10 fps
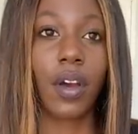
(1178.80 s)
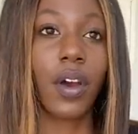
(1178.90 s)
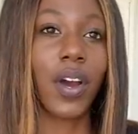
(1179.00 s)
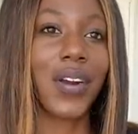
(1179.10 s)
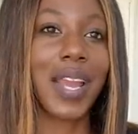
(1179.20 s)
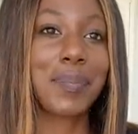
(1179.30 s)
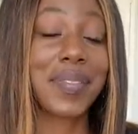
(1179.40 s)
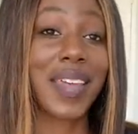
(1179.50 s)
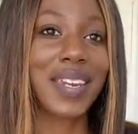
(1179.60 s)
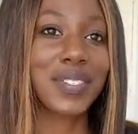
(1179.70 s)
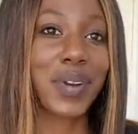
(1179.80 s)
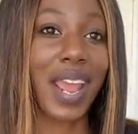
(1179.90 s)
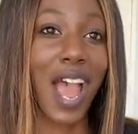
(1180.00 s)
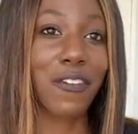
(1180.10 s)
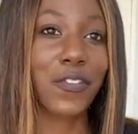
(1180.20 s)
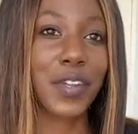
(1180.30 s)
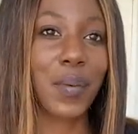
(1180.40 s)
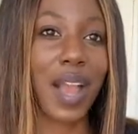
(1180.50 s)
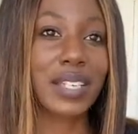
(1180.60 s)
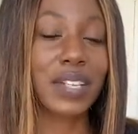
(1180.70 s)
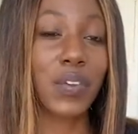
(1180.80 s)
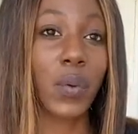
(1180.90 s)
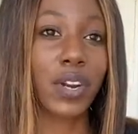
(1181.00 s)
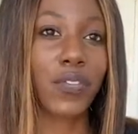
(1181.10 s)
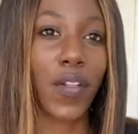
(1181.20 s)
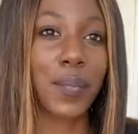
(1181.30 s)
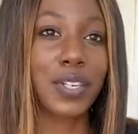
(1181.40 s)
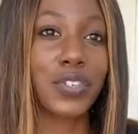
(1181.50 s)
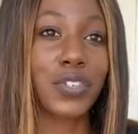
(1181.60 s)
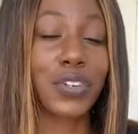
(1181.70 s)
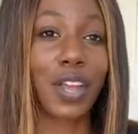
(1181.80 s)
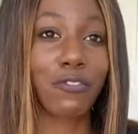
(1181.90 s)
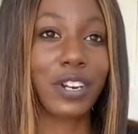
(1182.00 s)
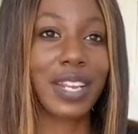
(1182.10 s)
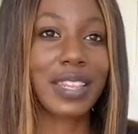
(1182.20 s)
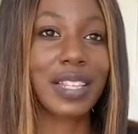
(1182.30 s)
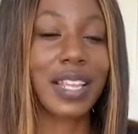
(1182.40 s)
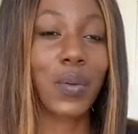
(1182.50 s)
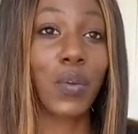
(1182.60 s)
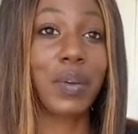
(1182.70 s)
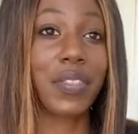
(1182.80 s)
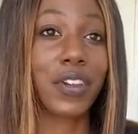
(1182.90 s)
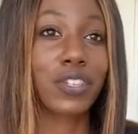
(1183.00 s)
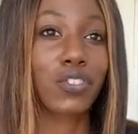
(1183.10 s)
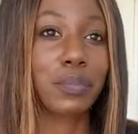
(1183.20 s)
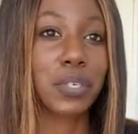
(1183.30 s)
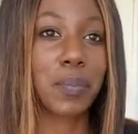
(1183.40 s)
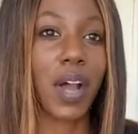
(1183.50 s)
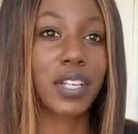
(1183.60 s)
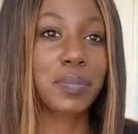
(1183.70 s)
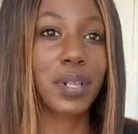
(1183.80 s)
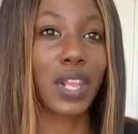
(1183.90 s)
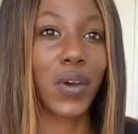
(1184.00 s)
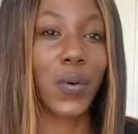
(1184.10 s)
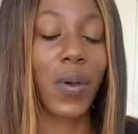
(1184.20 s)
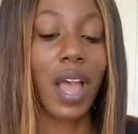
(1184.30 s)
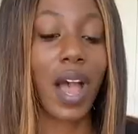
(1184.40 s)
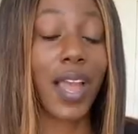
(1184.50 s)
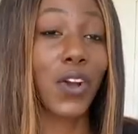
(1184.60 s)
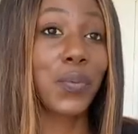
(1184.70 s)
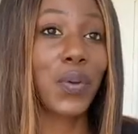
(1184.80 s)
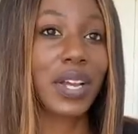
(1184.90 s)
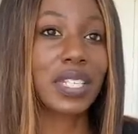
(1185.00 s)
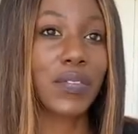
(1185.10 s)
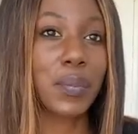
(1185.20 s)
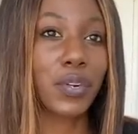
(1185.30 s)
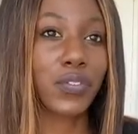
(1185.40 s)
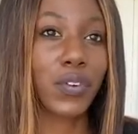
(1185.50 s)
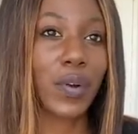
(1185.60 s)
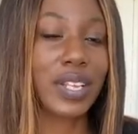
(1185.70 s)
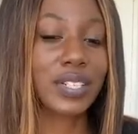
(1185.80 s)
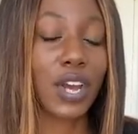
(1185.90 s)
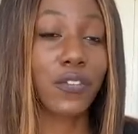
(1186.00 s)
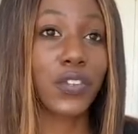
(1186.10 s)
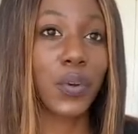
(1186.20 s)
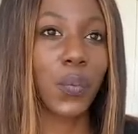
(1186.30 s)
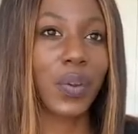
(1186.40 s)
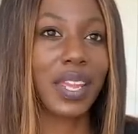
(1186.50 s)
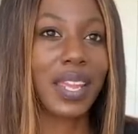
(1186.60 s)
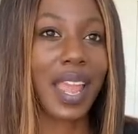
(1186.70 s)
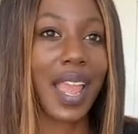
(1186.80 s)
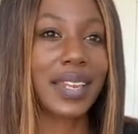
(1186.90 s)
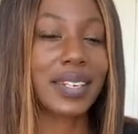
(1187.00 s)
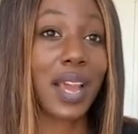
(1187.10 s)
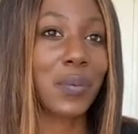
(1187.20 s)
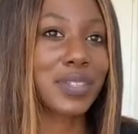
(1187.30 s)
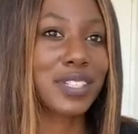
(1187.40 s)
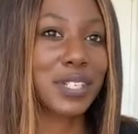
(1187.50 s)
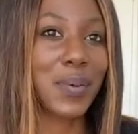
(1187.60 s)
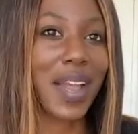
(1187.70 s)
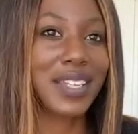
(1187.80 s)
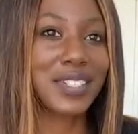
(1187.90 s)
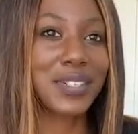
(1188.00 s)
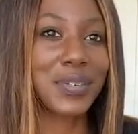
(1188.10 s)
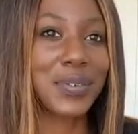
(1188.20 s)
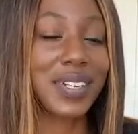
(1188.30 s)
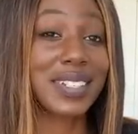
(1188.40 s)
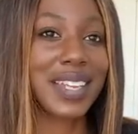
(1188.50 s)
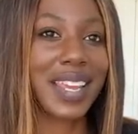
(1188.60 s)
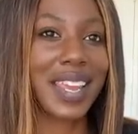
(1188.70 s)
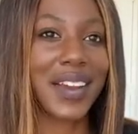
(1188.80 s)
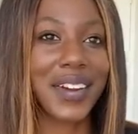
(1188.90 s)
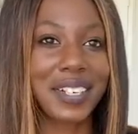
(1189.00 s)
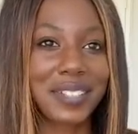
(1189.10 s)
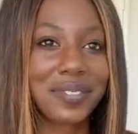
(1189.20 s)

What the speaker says: All right, but that is what I have for you guys. If you want to follow me to your love reading, the link will be in the description box below. I hope you guys have a beautiful rest of your week, and I will see you guys soon. Take care.